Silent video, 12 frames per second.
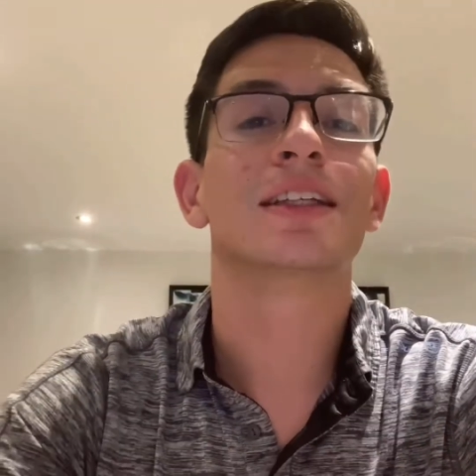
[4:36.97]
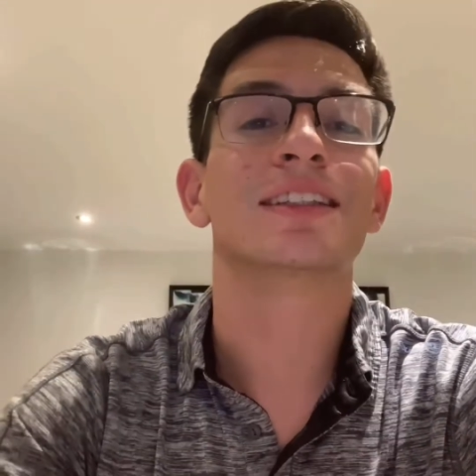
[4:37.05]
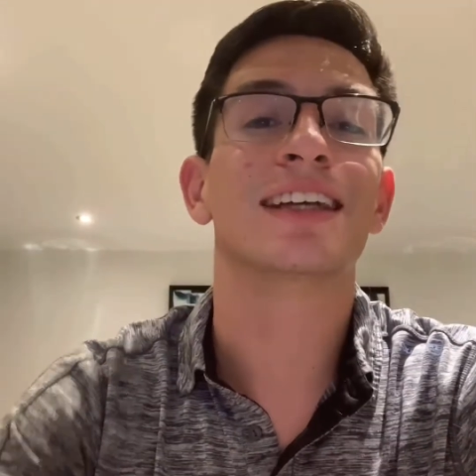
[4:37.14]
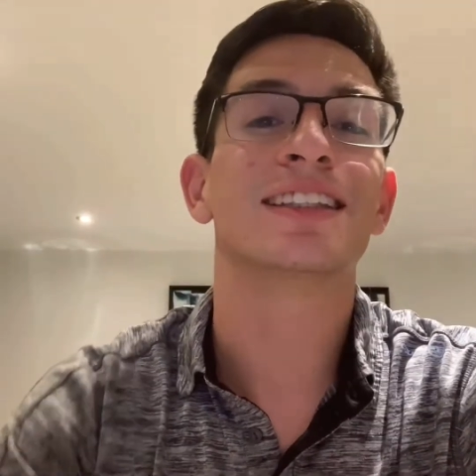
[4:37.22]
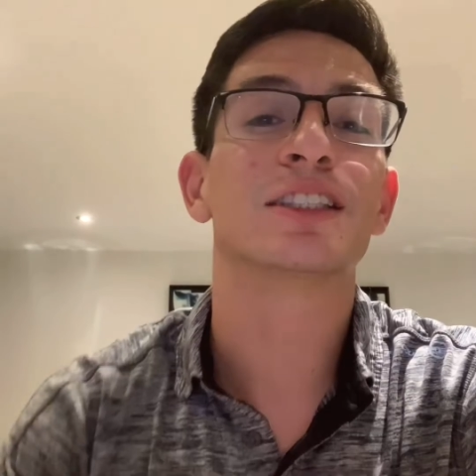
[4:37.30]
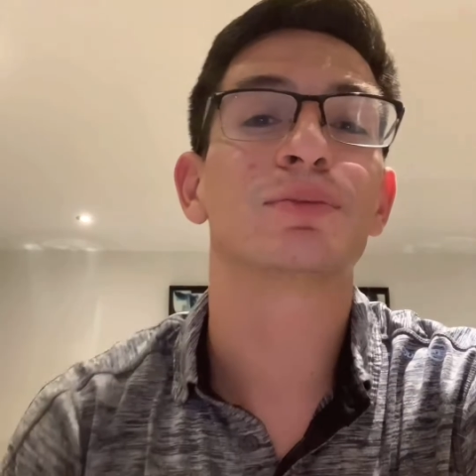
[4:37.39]

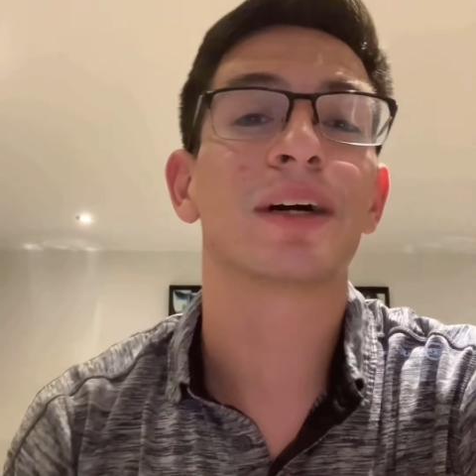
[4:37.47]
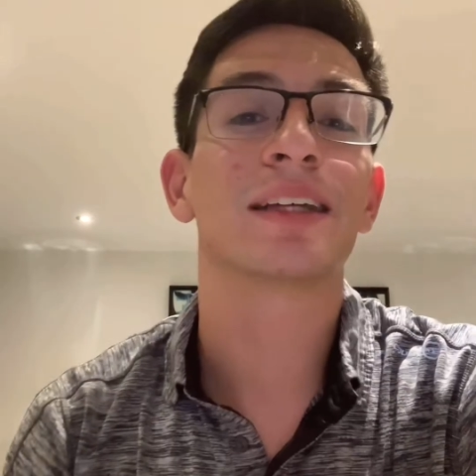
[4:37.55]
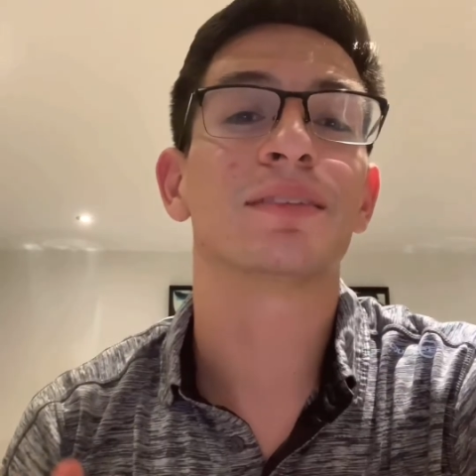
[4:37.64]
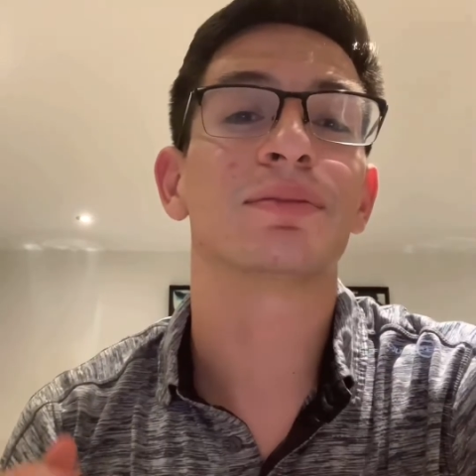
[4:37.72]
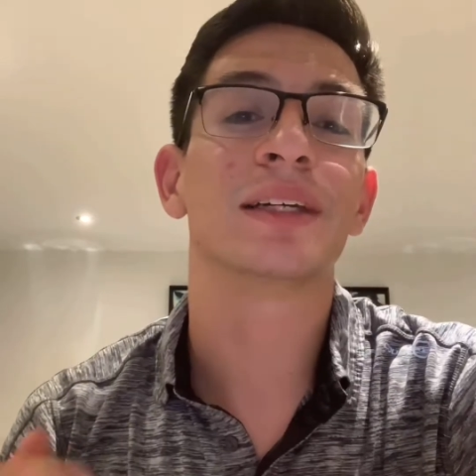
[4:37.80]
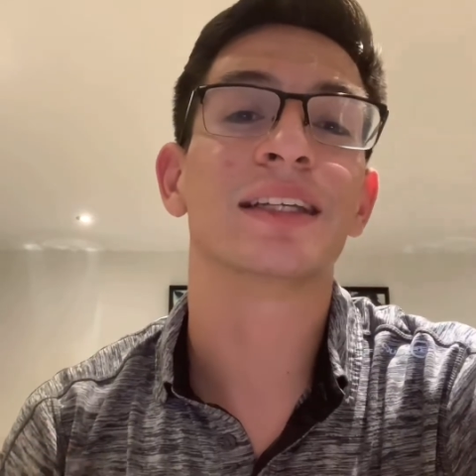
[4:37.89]
that
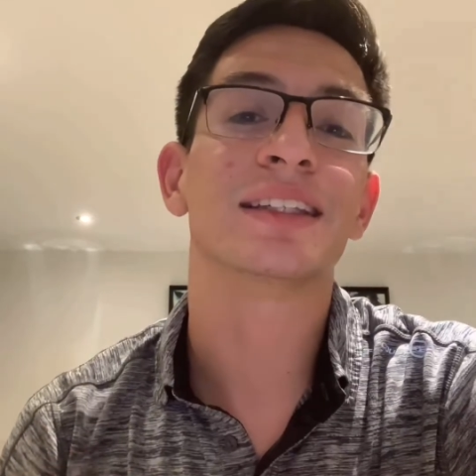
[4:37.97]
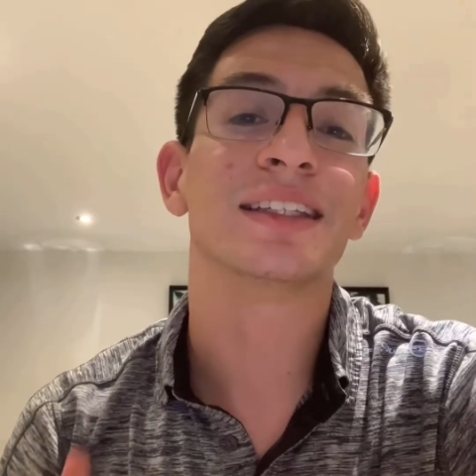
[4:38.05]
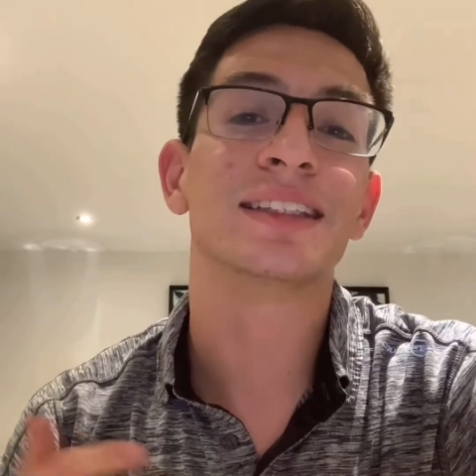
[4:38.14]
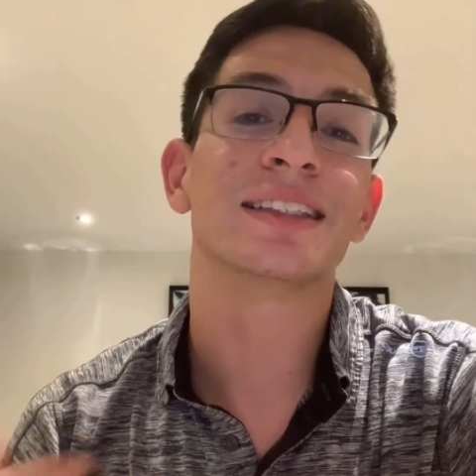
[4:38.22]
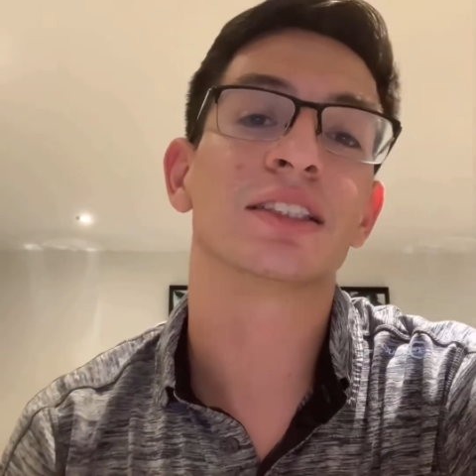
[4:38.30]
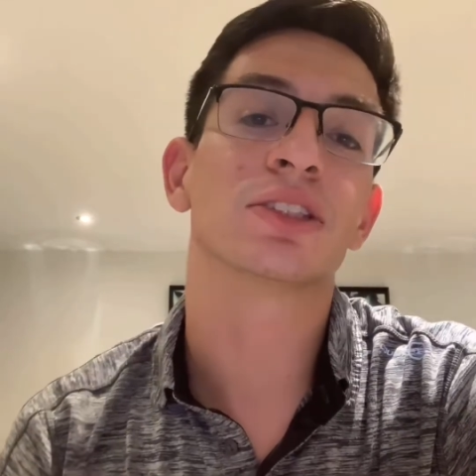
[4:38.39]
despite being the
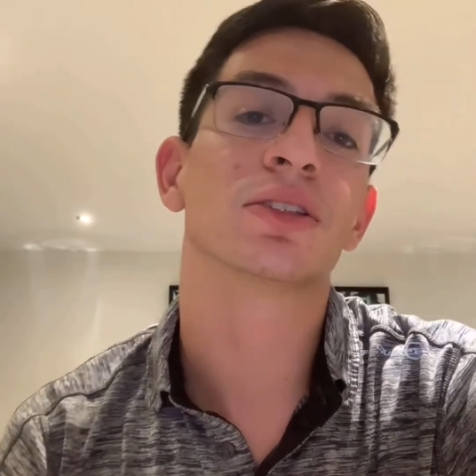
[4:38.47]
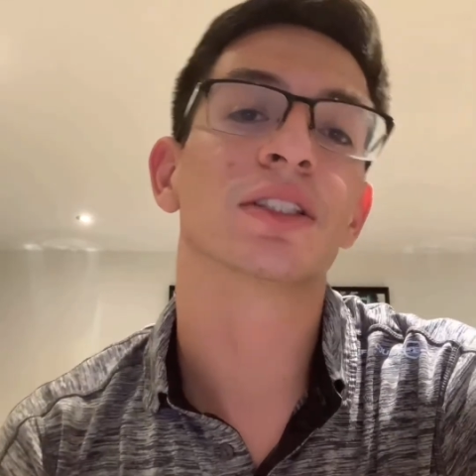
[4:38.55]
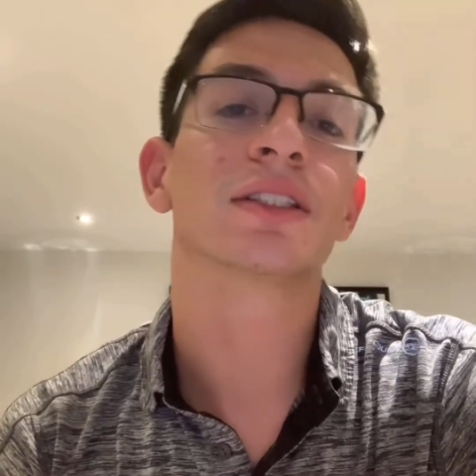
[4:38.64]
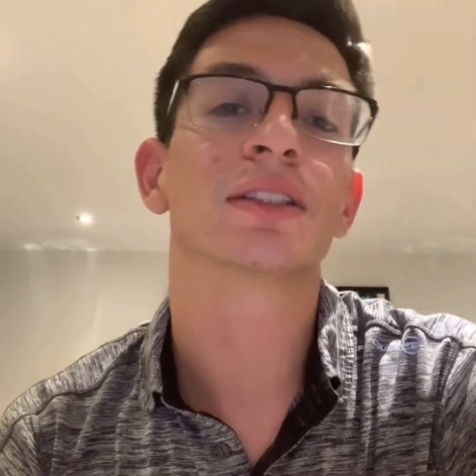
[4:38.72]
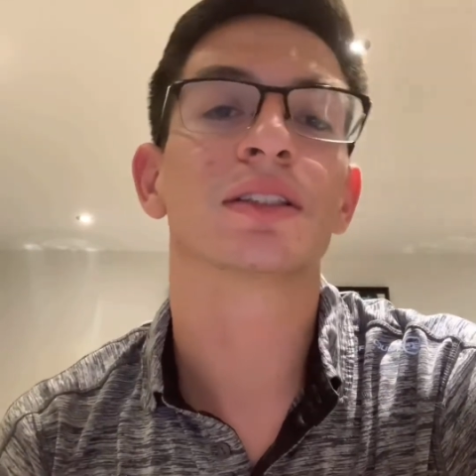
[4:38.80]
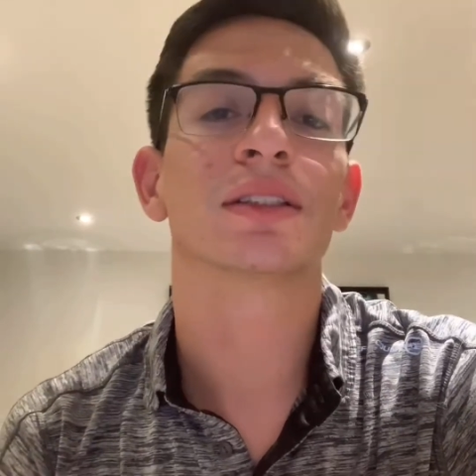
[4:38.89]
easy
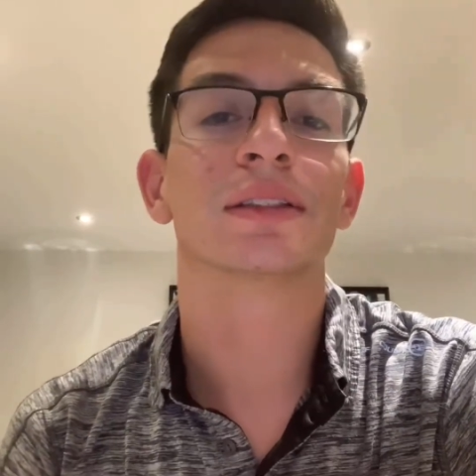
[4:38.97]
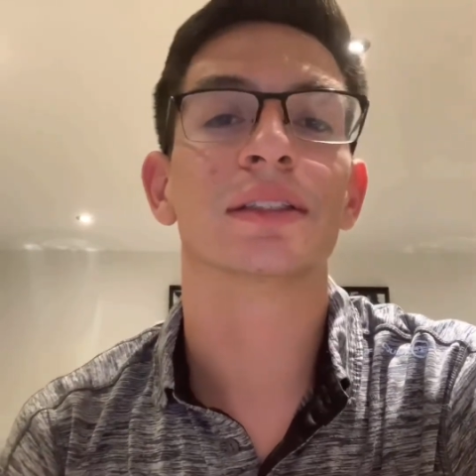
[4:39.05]
choice,